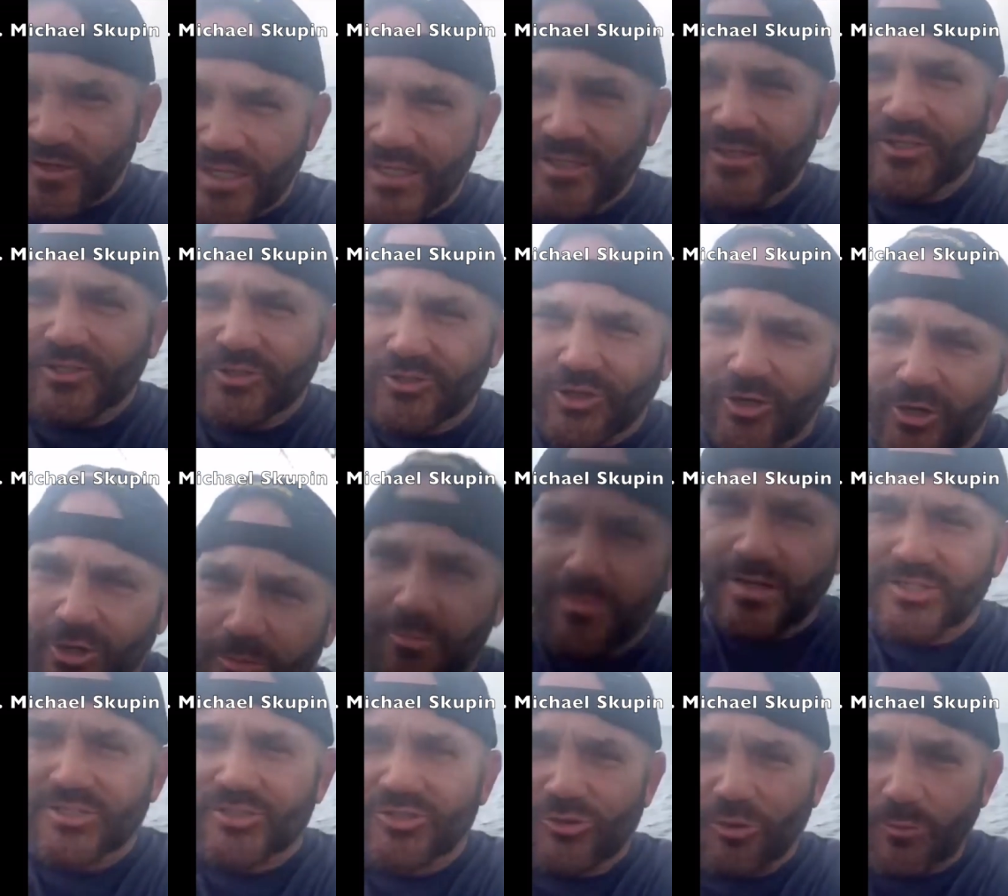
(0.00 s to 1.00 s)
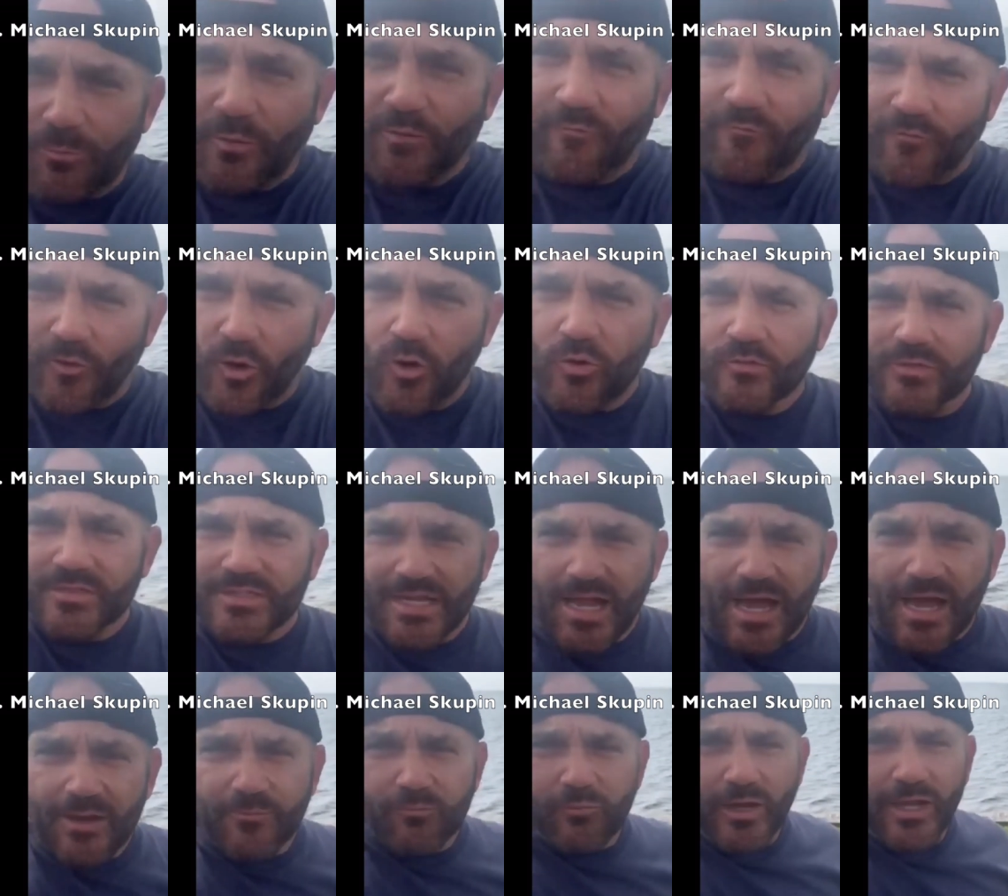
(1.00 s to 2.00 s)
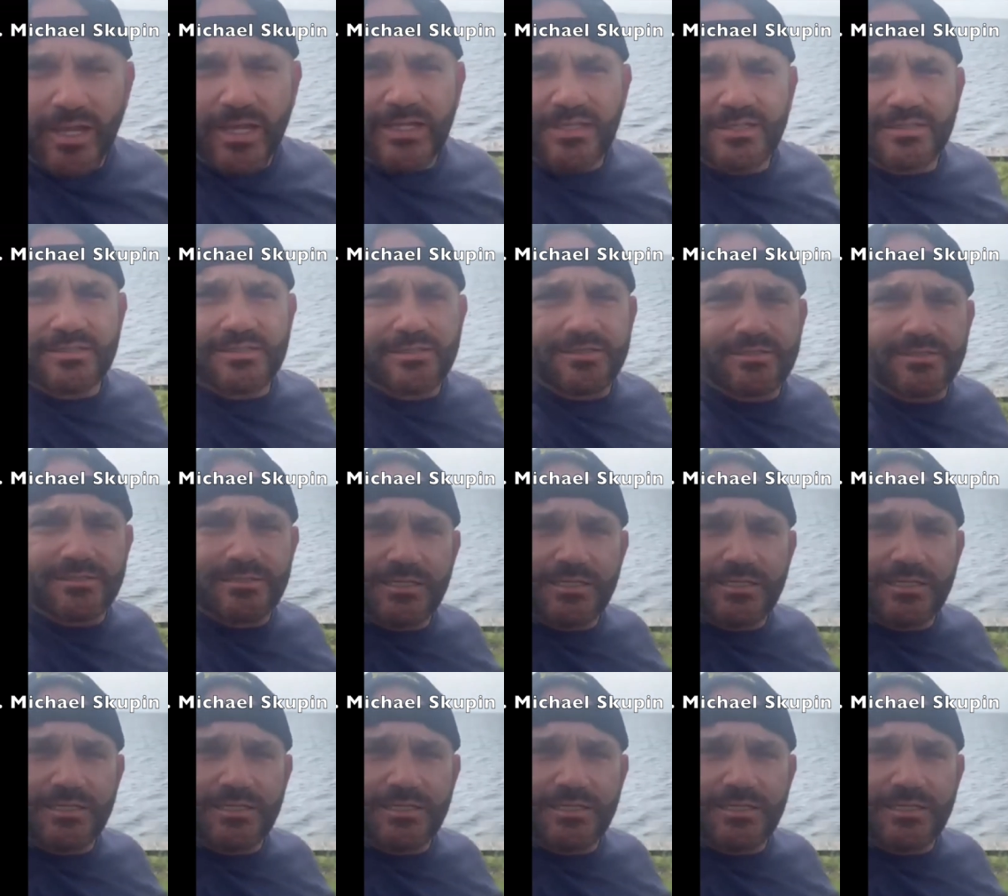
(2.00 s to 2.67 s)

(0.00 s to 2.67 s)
forget to turn my stupid phone sideways.